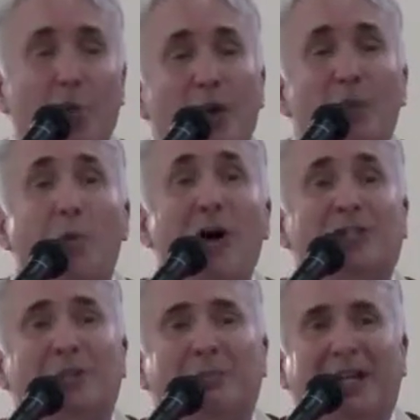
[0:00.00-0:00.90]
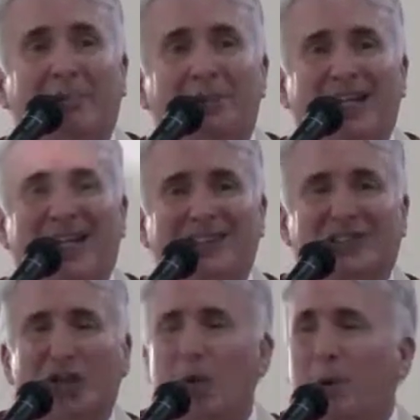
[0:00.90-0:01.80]
We want to be a
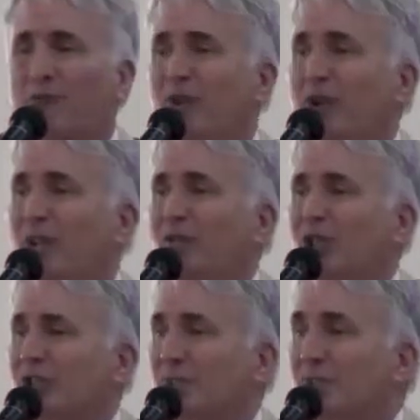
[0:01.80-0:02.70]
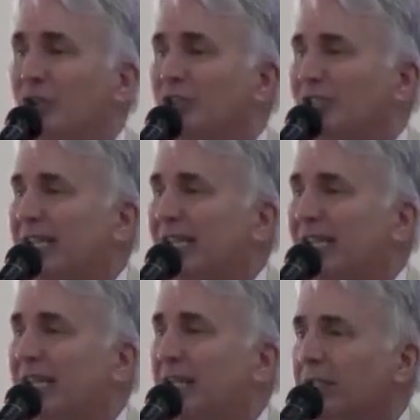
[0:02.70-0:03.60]
place where forgiveness and mercy and
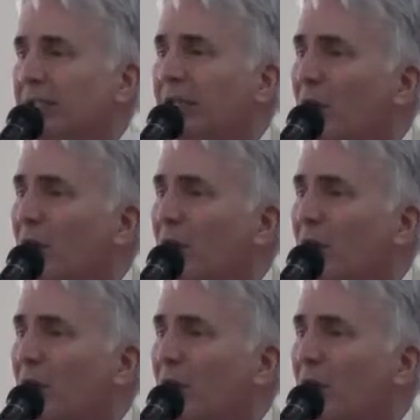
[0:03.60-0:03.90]
healing,